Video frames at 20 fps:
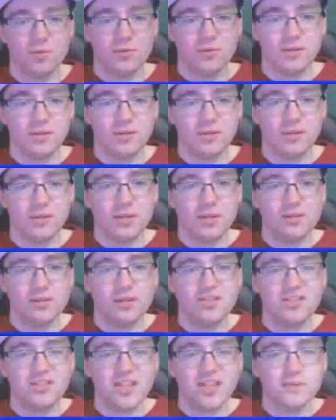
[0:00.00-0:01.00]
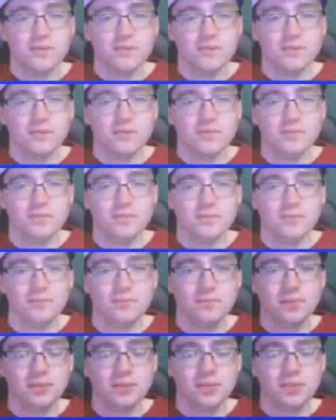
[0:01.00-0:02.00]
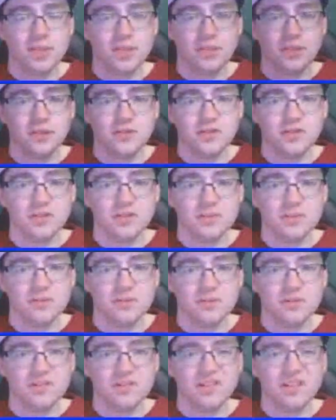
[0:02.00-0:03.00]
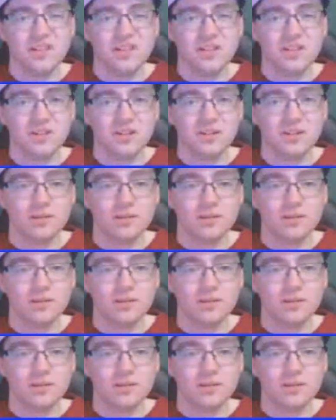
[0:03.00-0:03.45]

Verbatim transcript: it. Okay, thanks, Tails. Thank you so much for the slingshot.